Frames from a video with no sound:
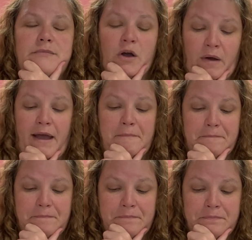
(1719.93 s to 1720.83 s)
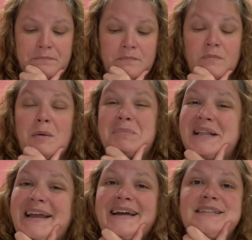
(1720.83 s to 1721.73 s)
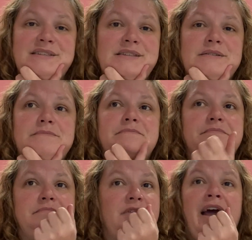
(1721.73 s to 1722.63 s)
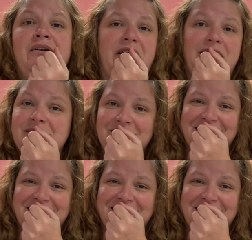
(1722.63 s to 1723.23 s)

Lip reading: Okay, plans. I don't know.